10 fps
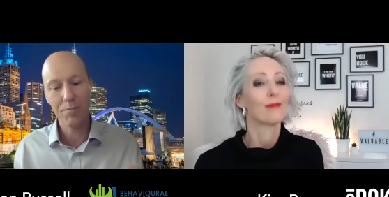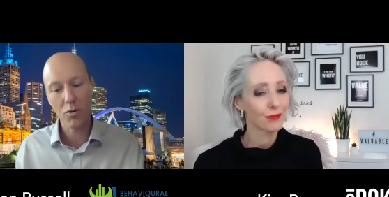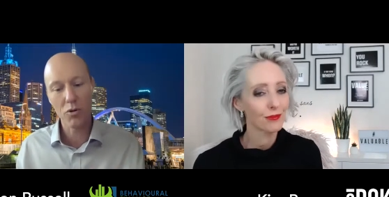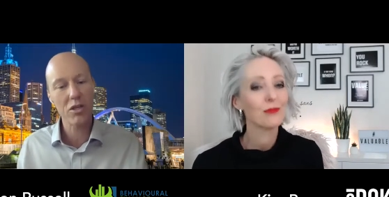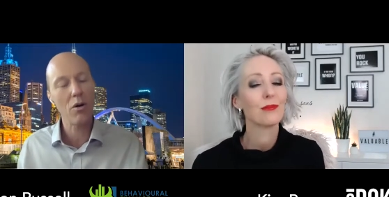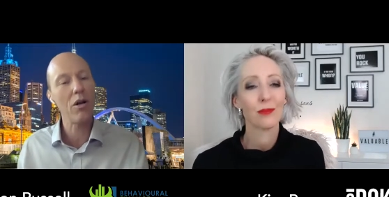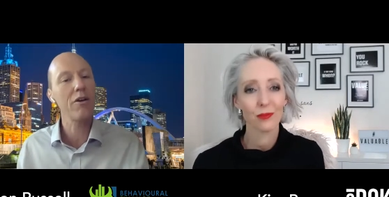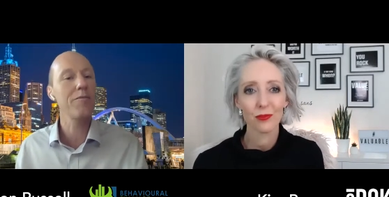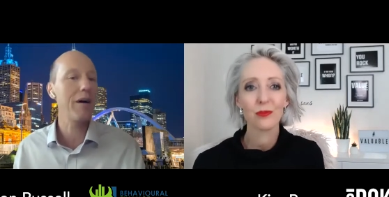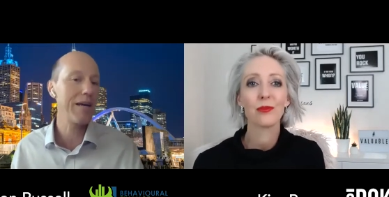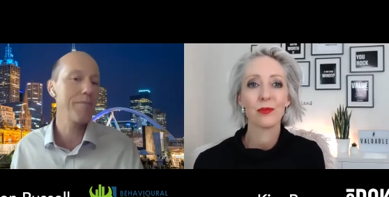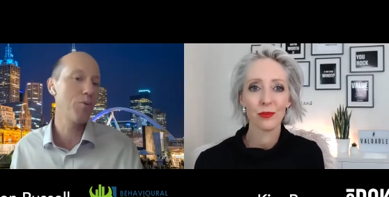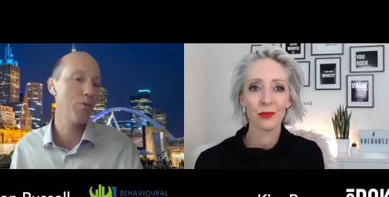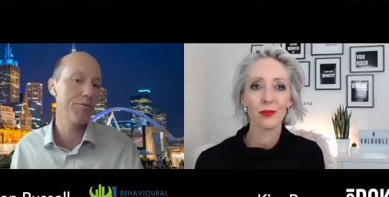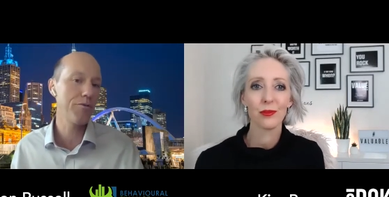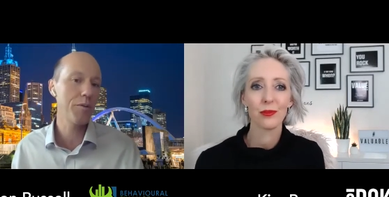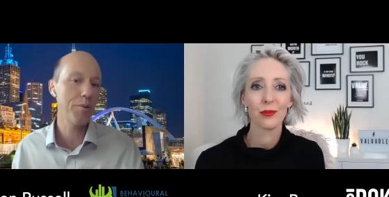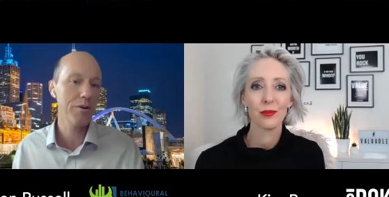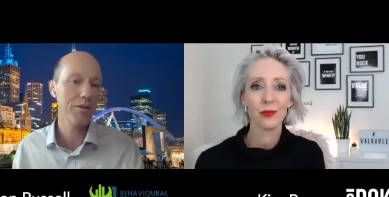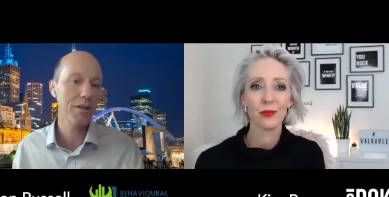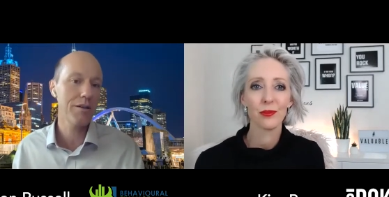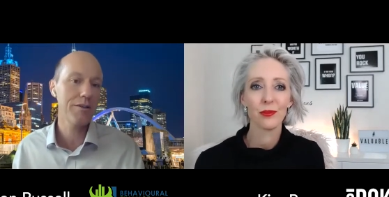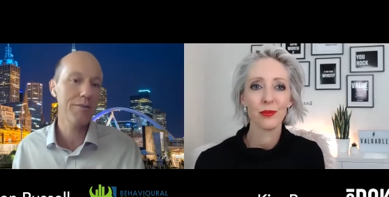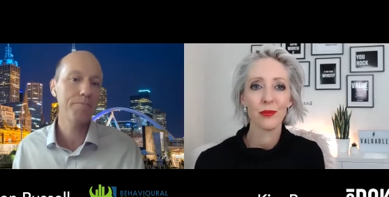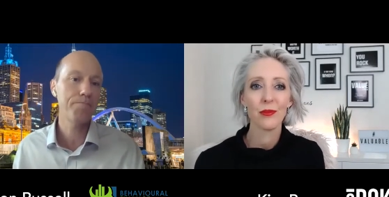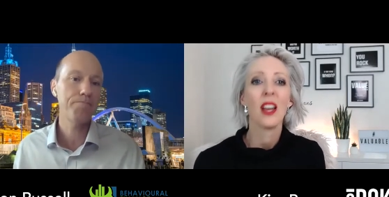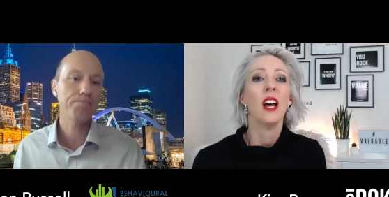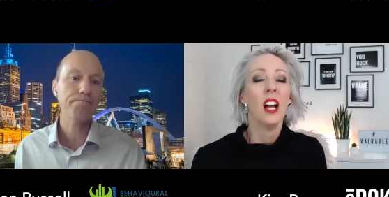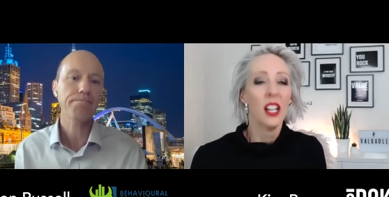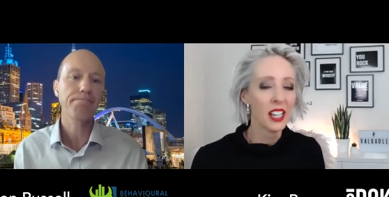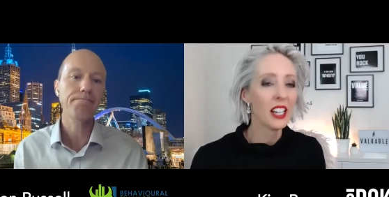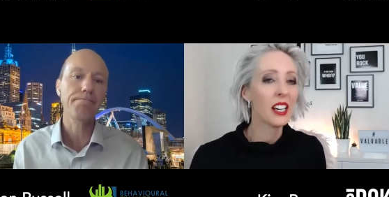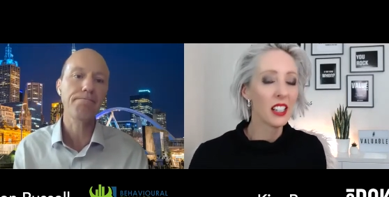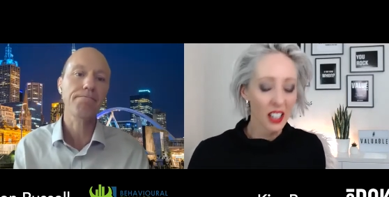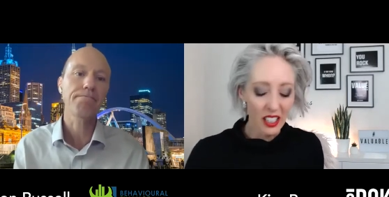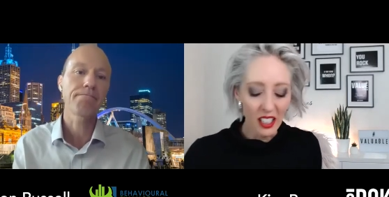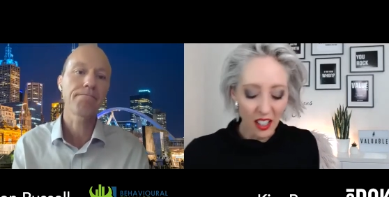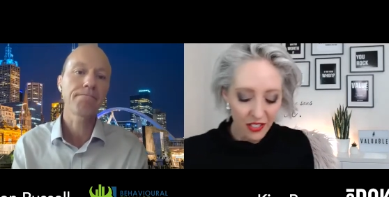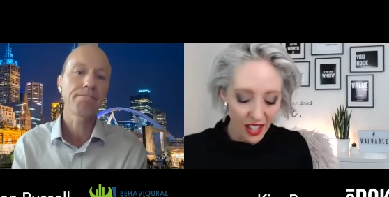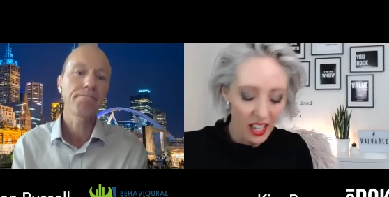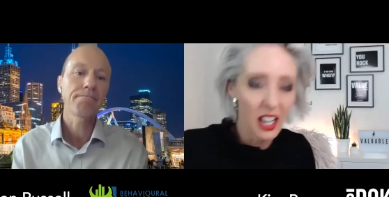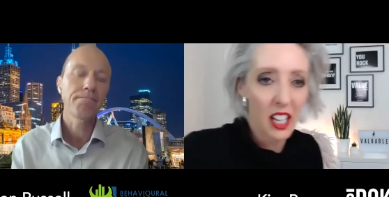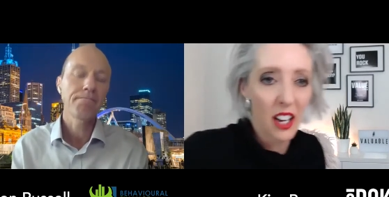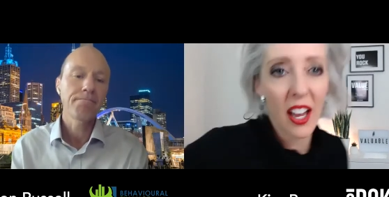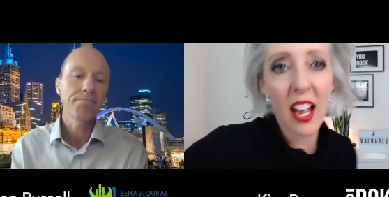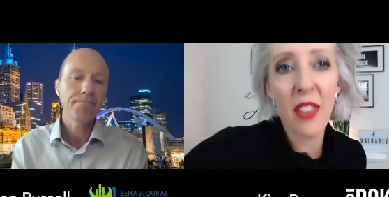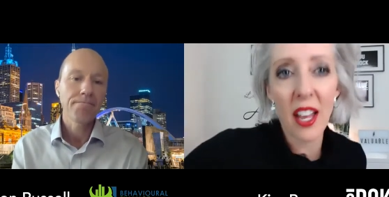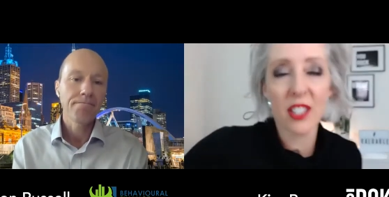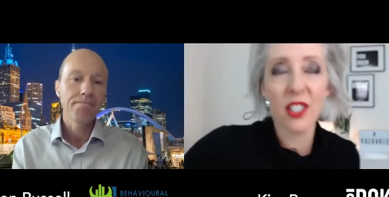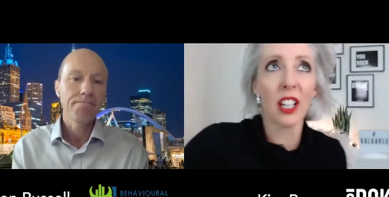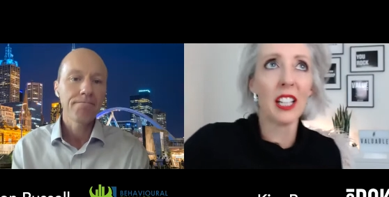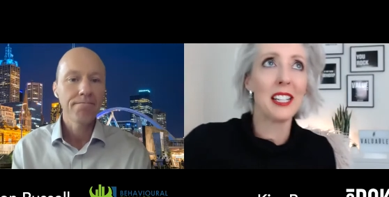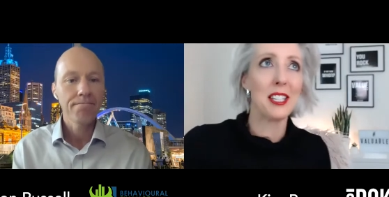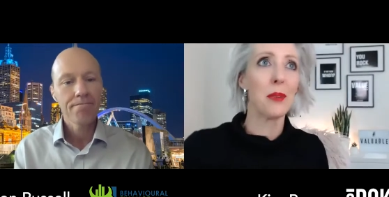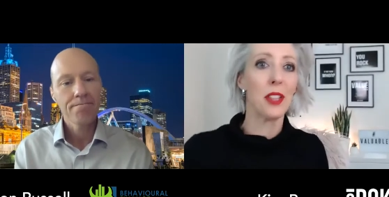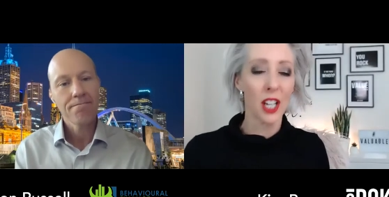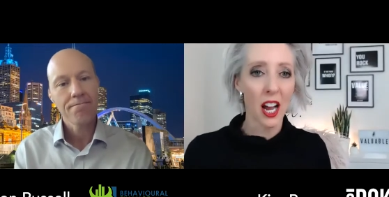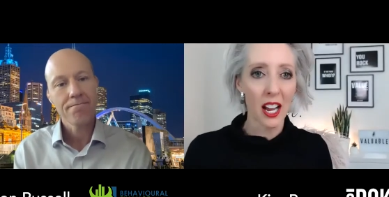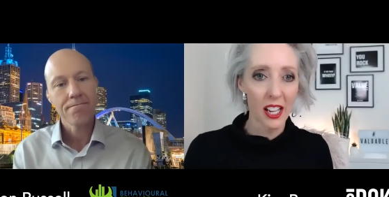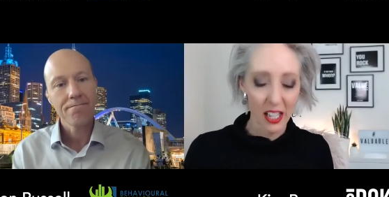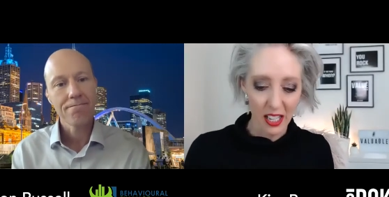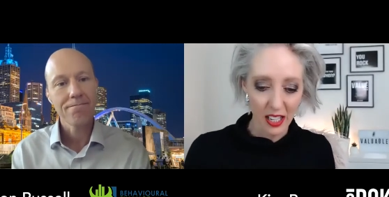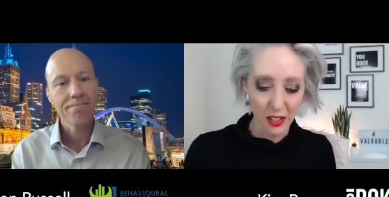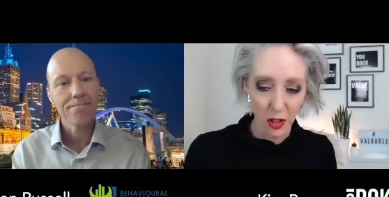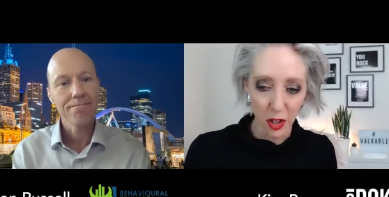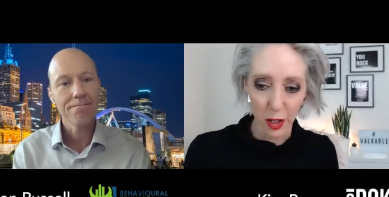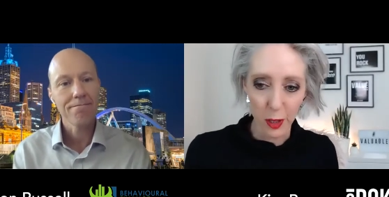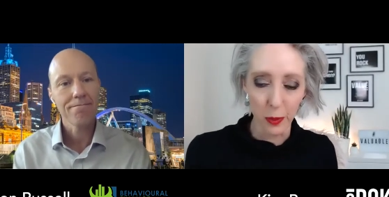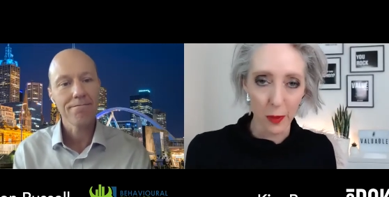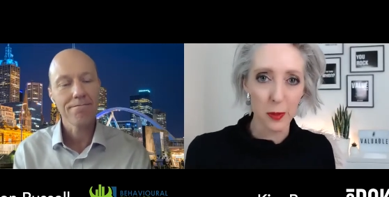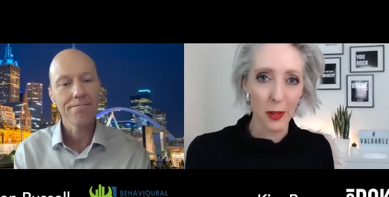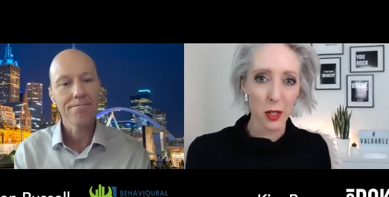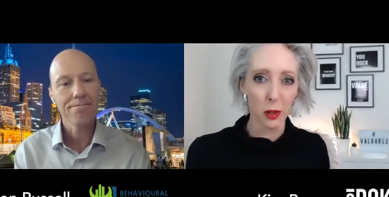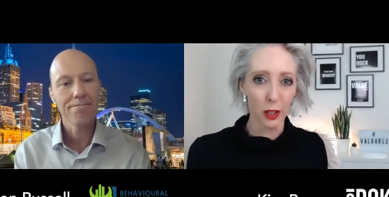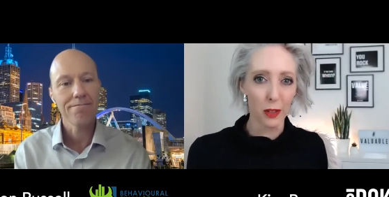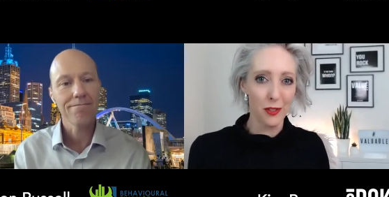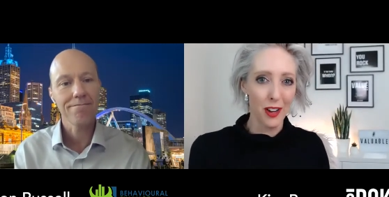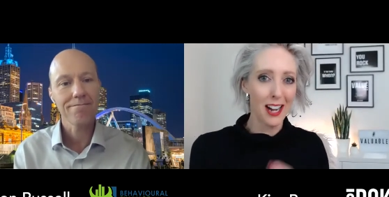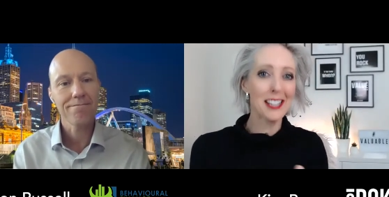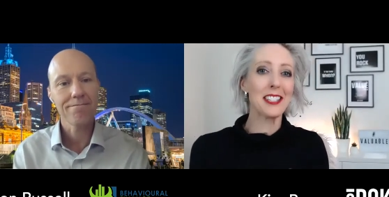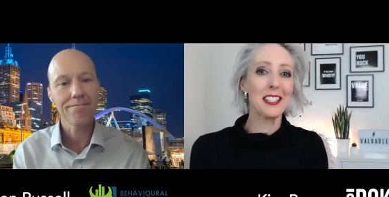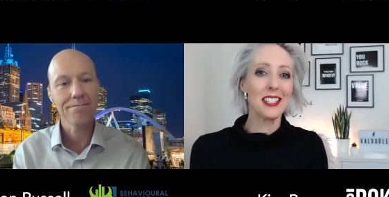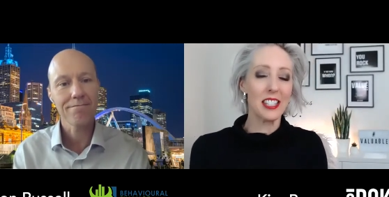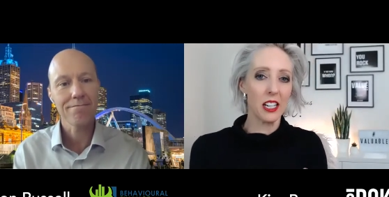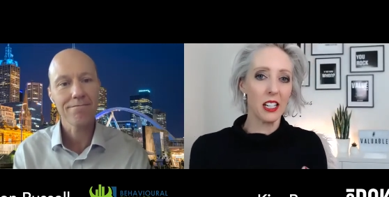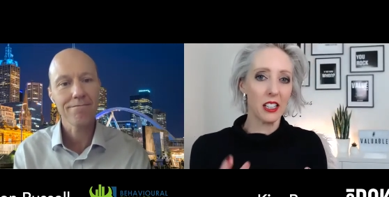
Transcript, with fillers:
Speaker 1: but also a lot of my input through the process.
Speaker 2: Yeah, I love that. I love that. And that's certainly something that I, you know, when I'm speaking to a lot of advisors, that